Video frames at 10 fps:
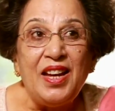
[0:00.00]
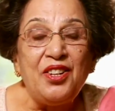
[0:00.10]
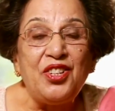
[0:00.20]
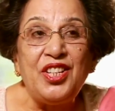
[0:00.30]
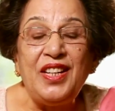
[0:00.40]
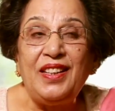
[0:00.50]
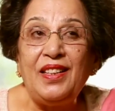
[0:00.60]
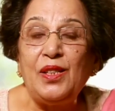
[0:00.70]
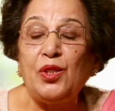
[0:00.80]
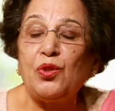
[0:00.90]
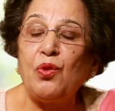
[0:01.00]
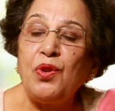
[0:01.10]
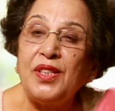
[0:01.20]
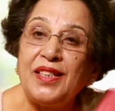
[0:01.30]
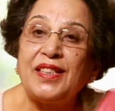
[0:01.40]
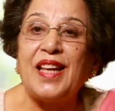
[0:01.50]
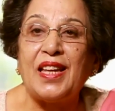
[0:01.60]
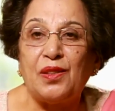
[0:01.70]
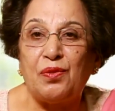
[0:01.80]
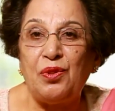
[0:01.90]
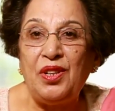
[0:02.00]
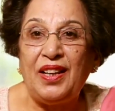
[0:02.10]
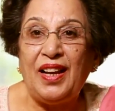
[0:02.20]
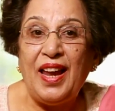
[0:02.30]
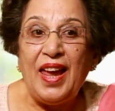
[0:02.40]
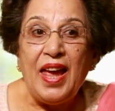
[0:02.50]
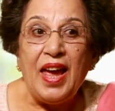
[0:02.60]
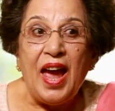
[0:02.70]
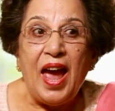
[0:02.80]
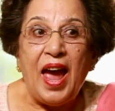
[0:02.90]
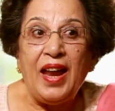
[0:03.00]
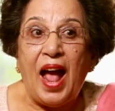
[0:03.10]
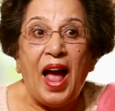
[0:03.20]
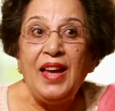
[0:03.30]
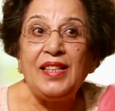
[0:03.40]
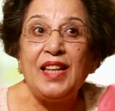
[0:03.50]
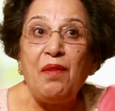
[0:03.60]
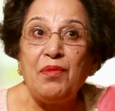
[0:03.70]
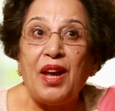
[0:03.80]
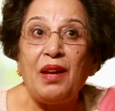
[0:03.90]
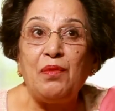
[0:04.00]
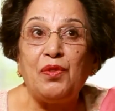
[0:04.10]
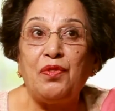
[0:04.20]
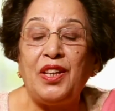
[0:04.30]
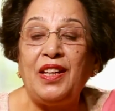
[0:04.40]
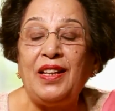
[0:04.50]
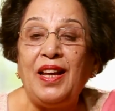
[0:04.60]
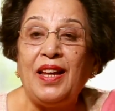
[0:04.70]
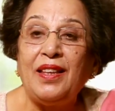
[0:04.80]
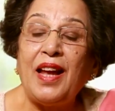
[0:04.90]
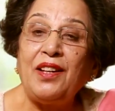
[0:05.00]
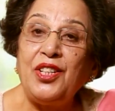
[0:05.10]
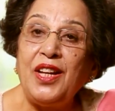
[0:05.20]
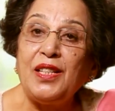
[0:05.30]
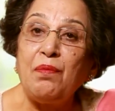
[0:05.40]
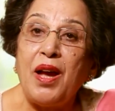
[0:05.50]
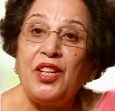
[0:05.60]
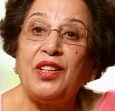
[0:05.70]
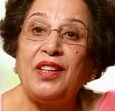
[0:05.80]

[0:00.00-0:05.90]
She is so successful, and I sometimes feel that she has much